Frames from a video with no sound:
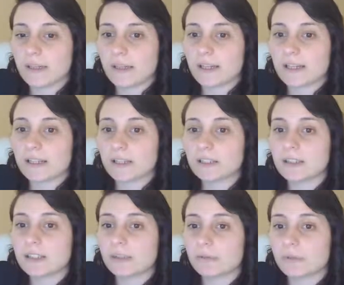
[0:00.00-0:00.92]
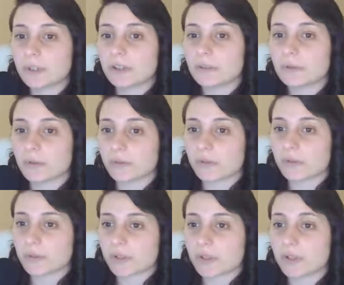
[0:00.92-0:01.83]
and I can read the
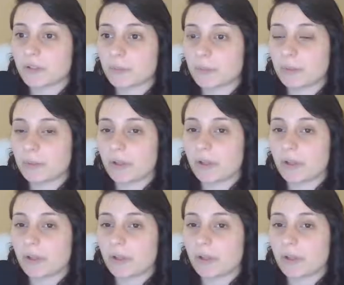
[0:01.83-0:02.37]
reviews that other people have